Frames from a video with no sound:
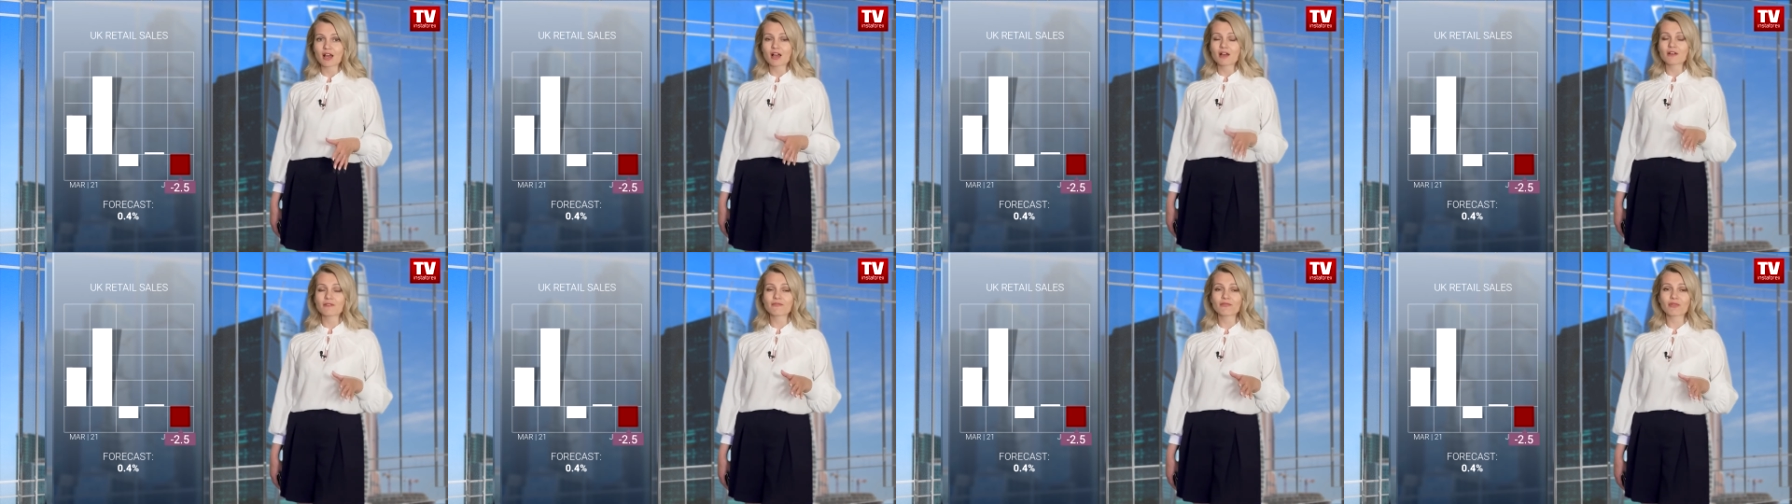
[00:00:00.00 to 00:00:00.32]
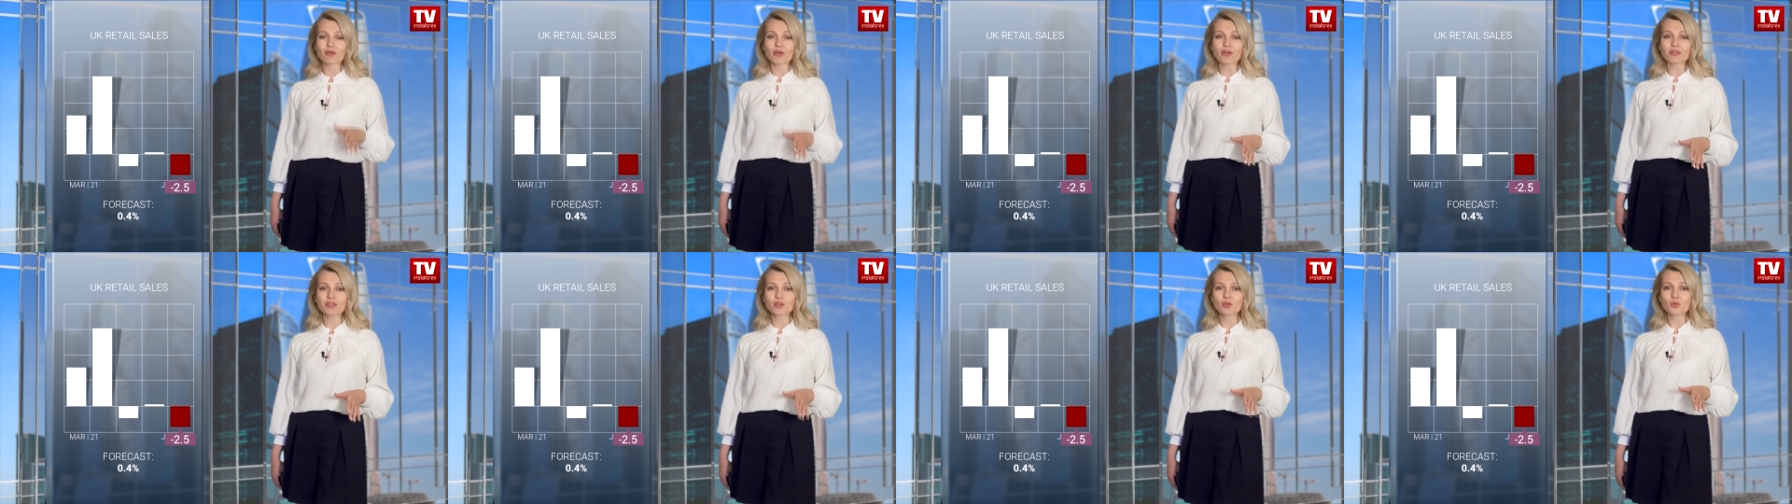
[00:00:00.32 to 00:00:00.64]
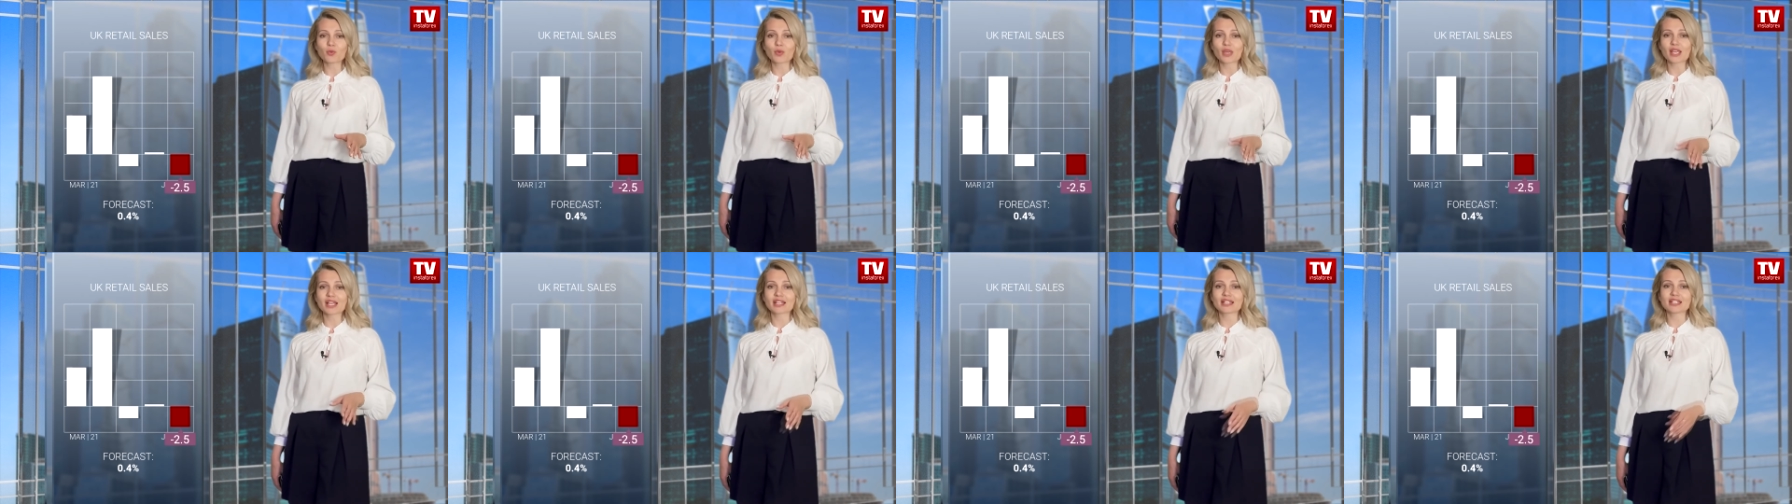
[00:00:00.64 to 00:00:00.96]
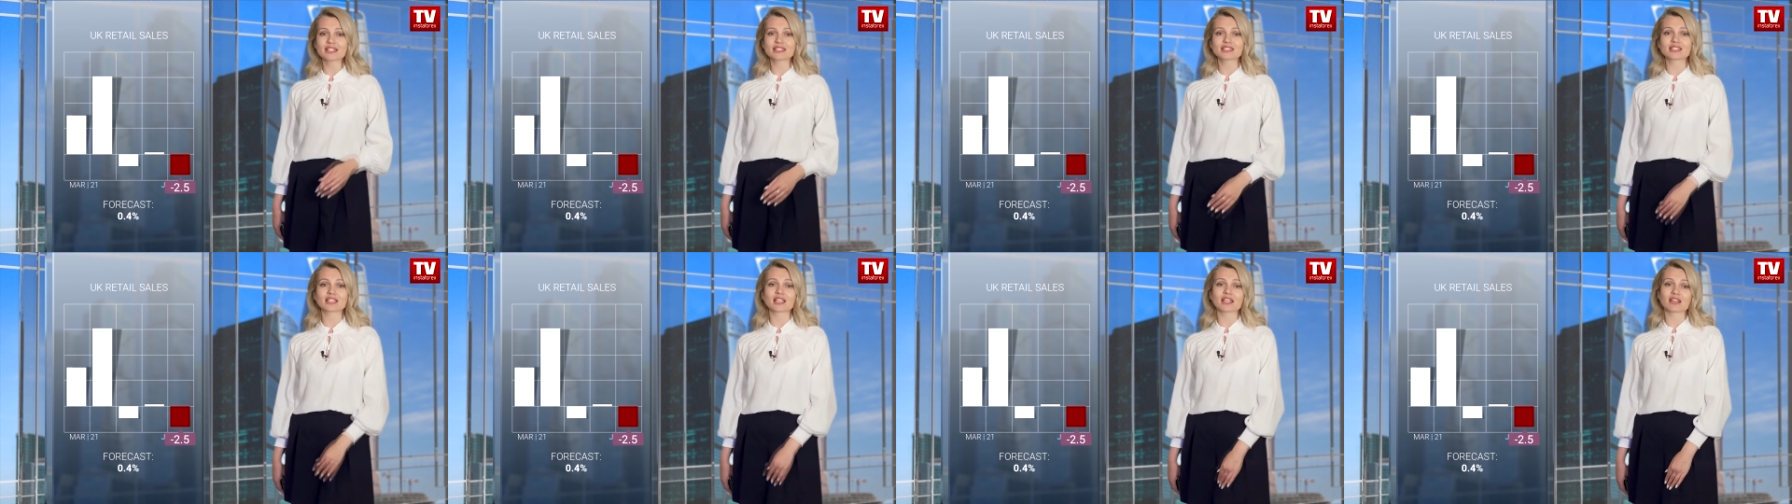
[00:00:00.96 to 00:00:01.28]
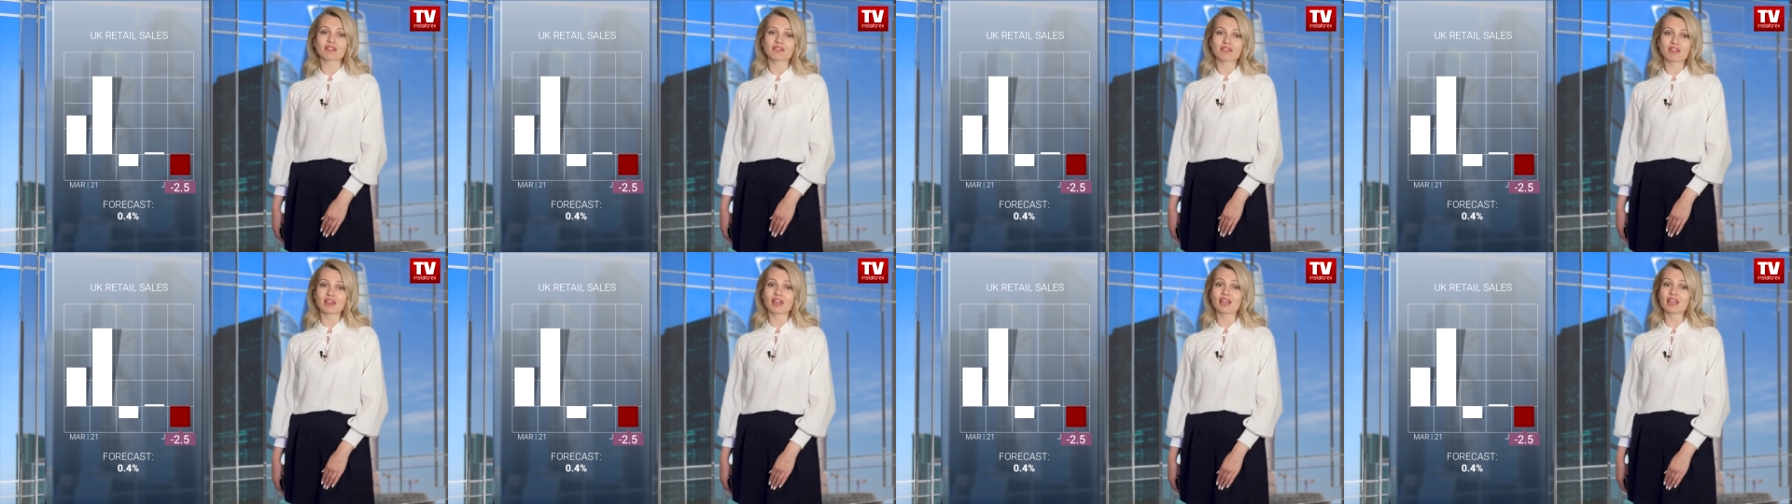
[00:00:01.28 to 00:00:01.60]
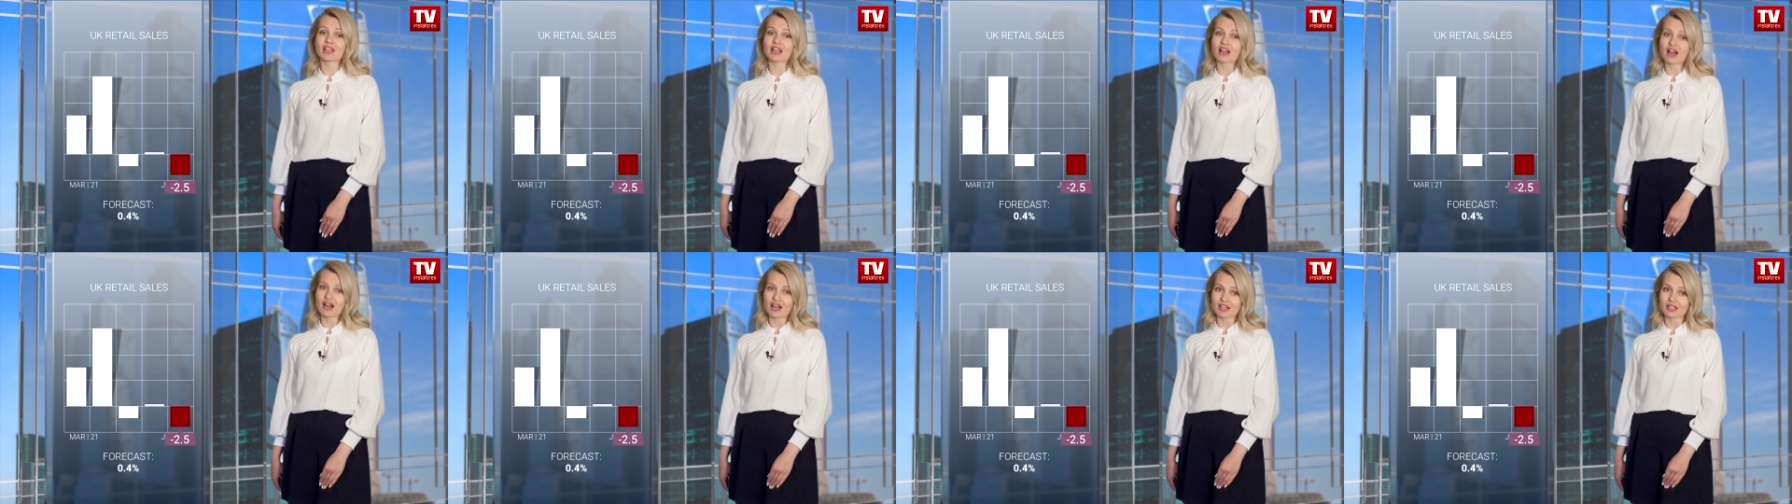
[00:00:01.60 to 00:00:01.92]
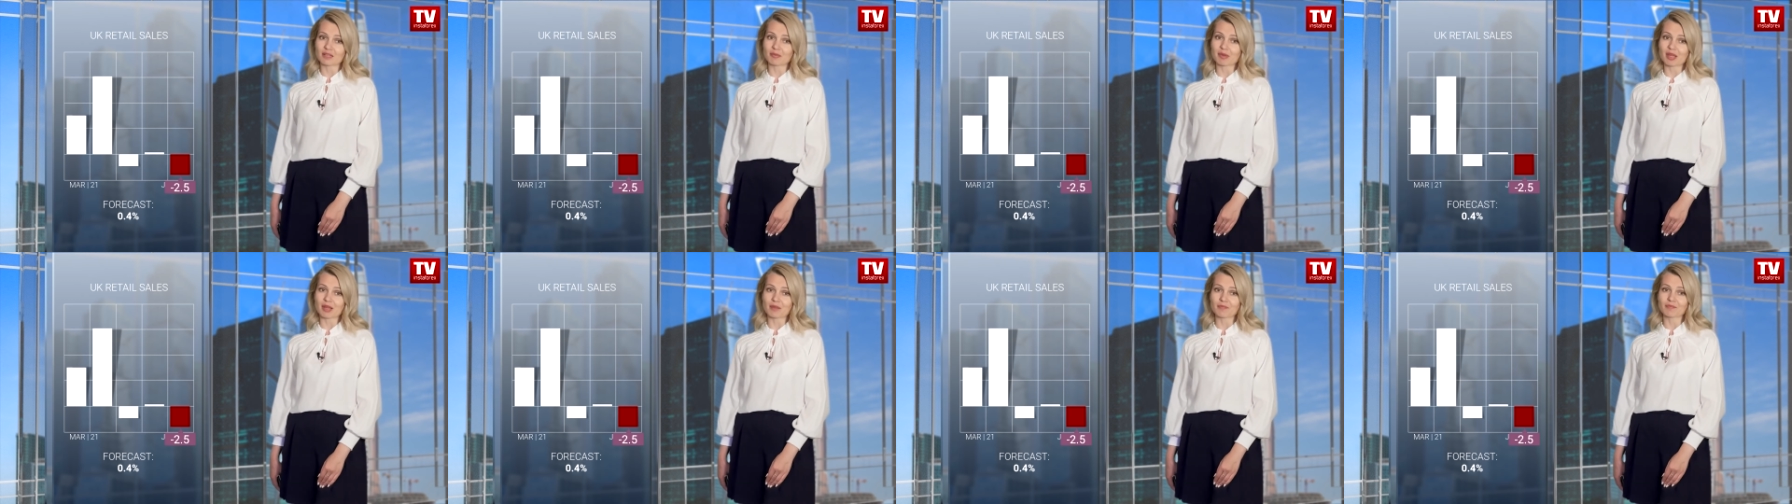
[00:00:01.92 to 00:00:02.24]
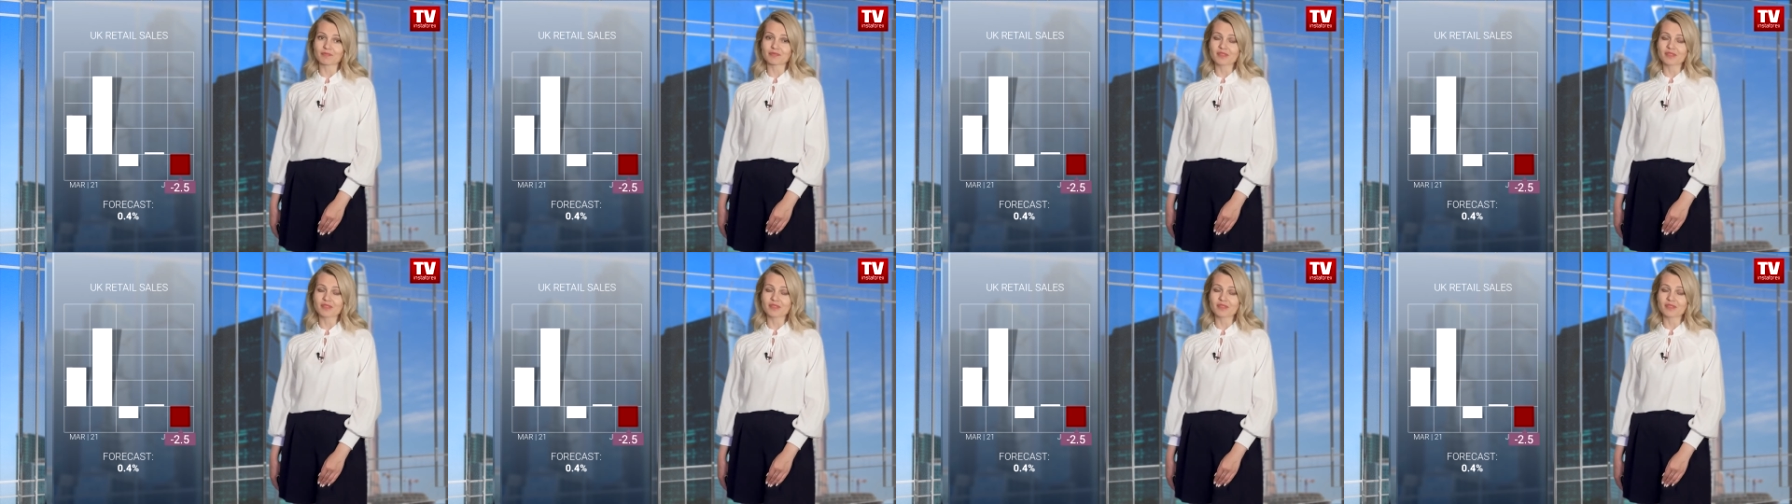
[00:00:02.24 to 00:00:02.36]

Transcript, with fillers: further weakness in the economy.